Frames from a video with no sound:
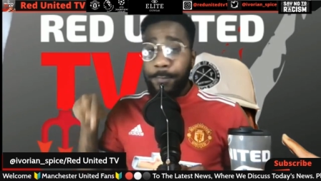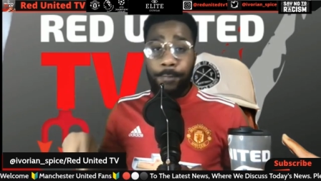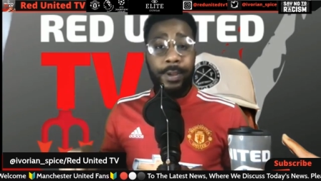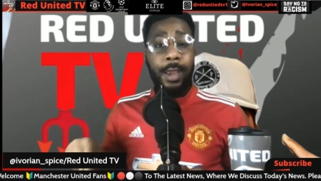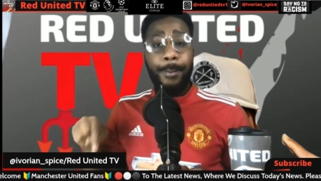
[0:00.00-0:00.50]

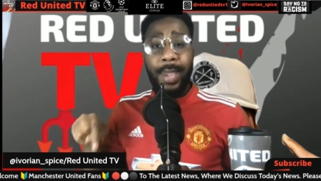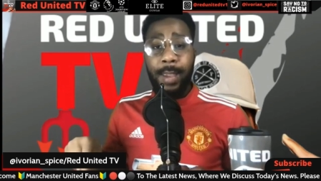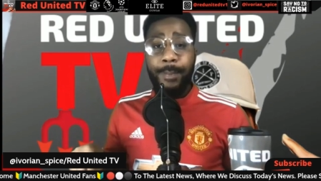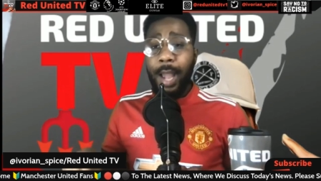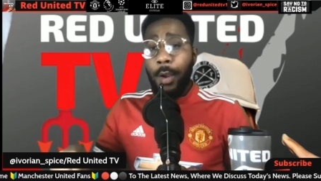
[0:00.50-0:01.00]
via
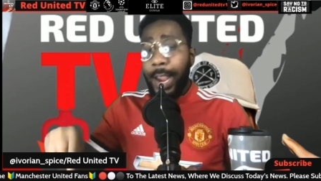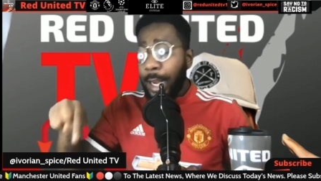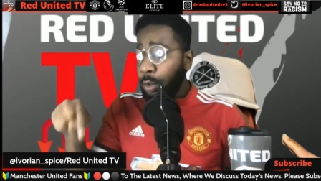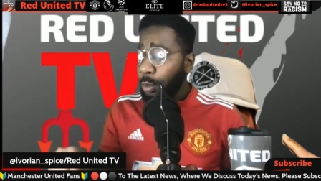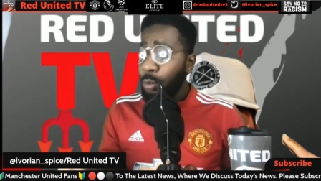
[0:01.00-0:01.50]
PayPal,
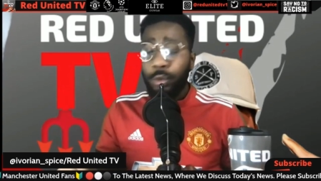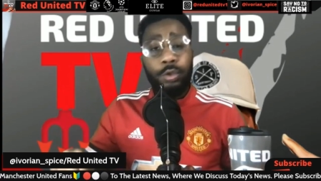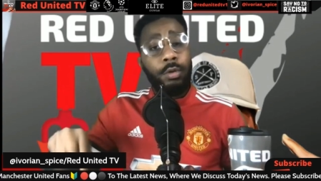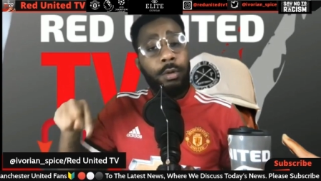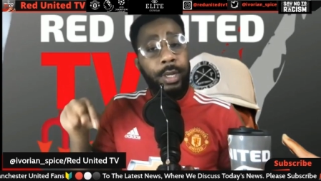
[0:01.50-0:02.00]
and
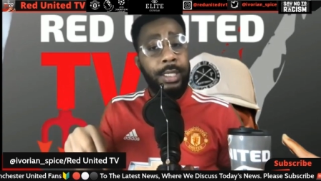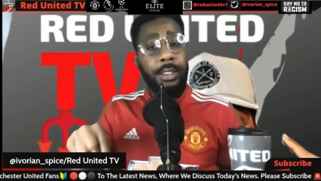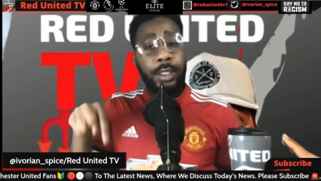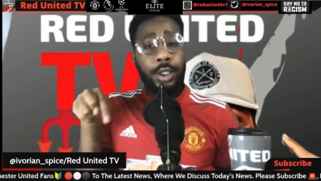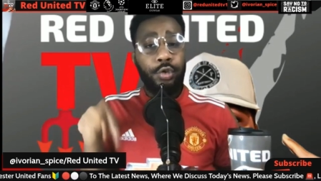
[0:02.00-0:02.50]
also links
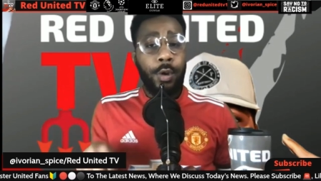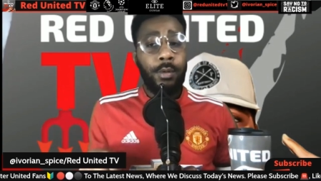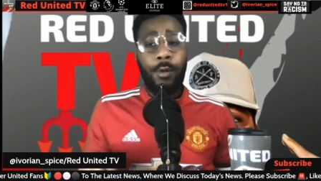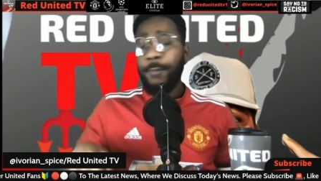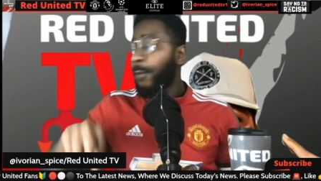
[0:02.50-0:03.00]
in the
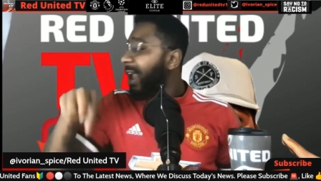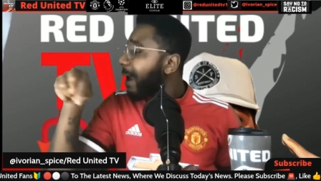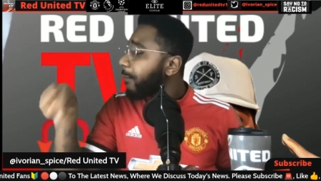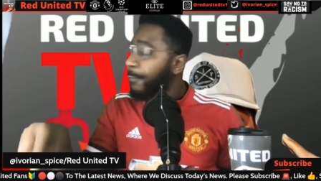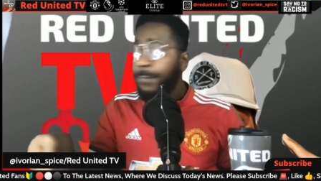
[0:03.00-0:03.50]
description for
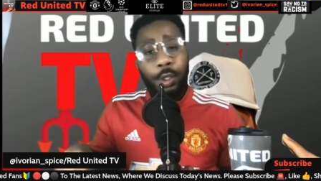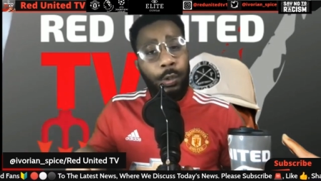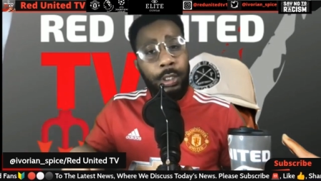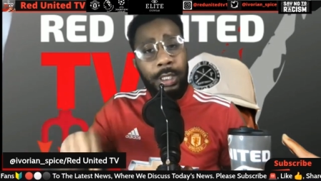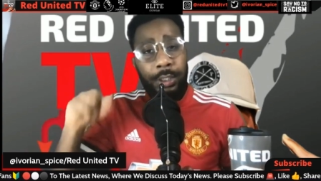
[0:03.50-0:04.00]
everything
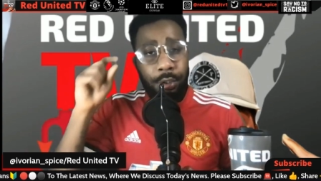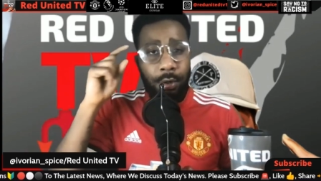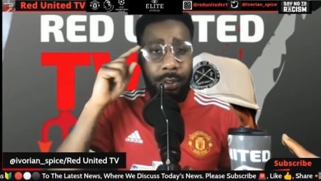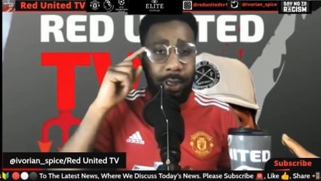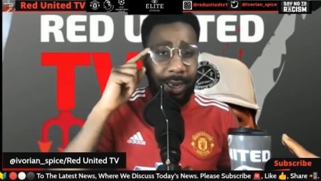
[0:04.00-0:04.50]
you need,
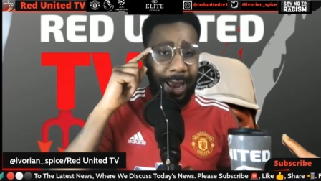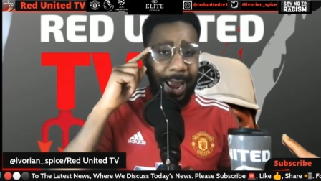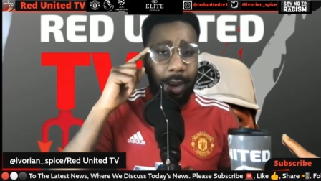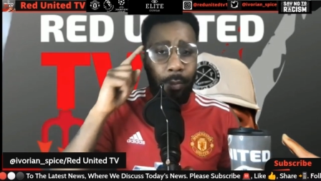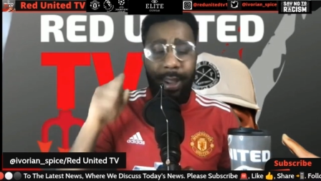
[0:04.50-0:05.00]
your
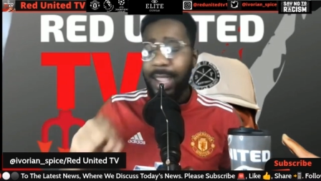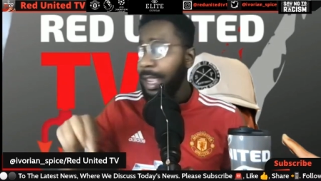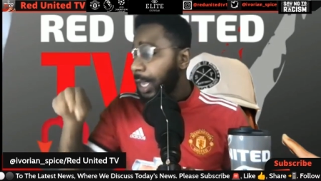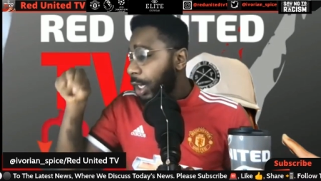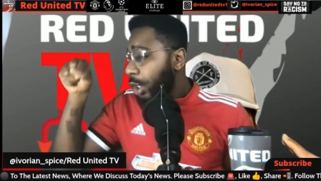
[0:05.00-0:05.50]
eyewear,